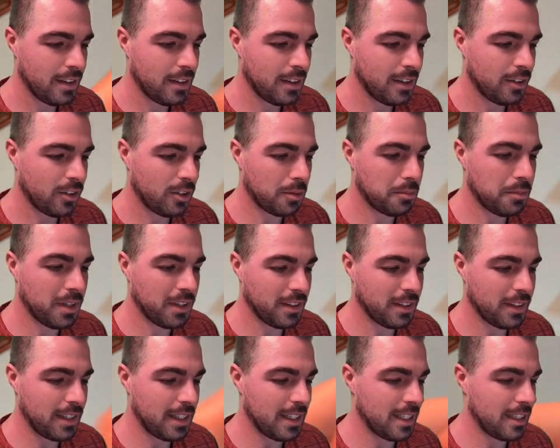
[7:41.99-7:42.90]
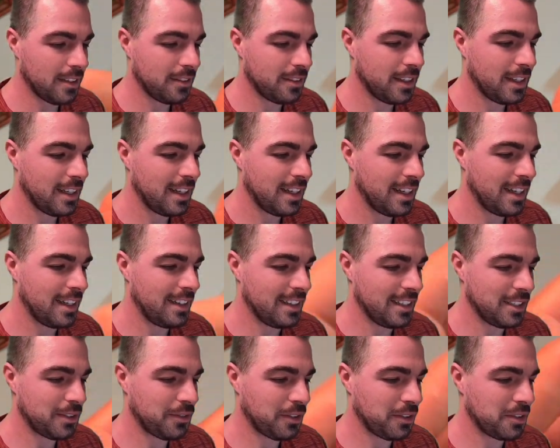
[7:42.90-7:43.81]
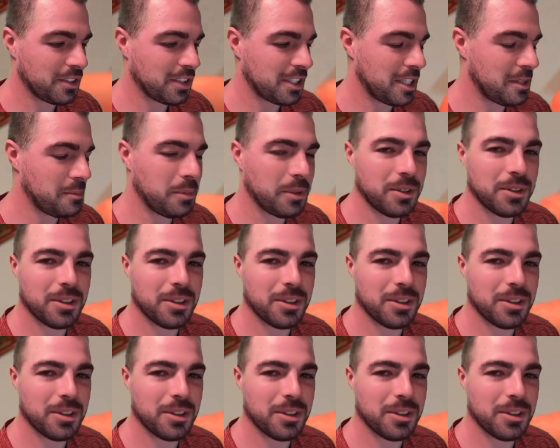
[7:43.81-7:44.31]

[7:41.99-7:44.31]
or a month and a half. And these first couple